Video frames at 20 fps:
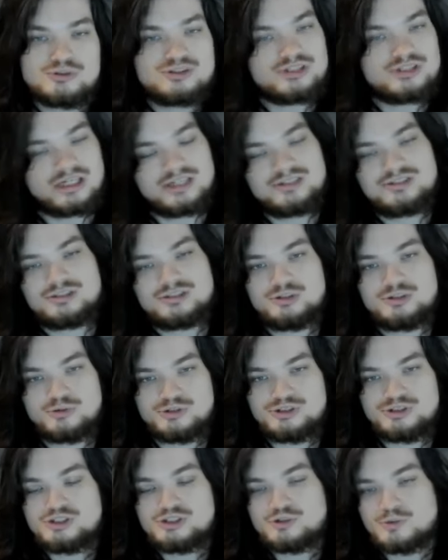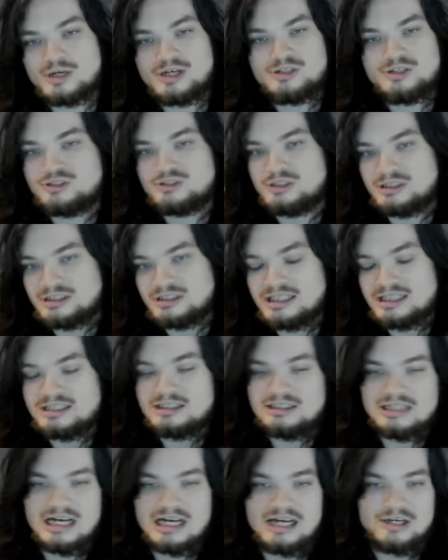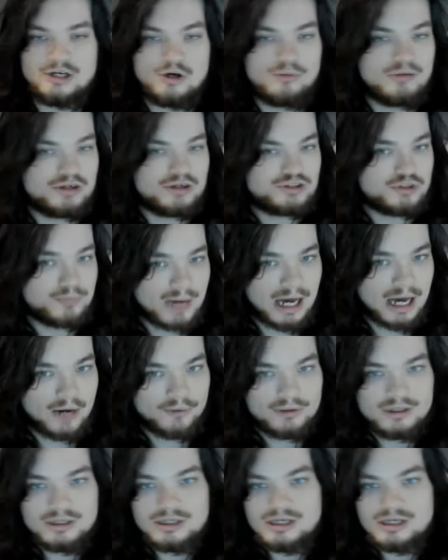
cents into a situation that they did not know much about,